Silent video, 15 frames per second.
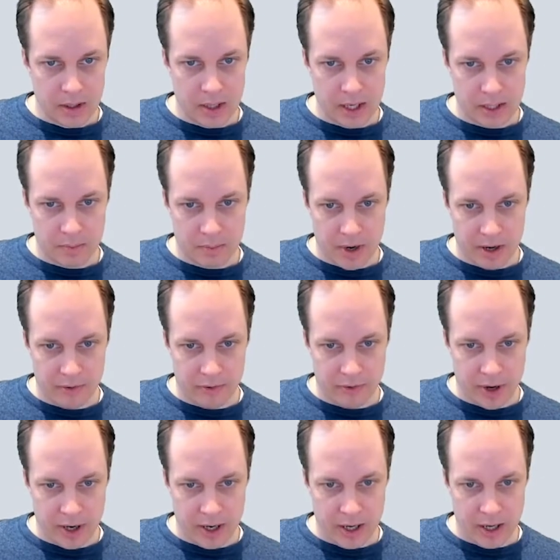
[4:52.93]
get my
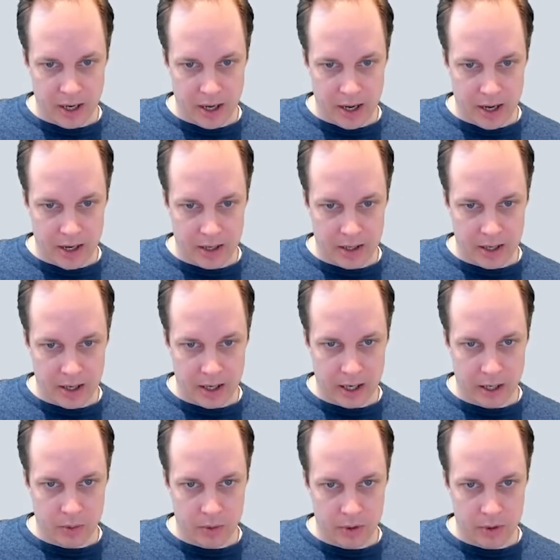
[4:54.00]
file and I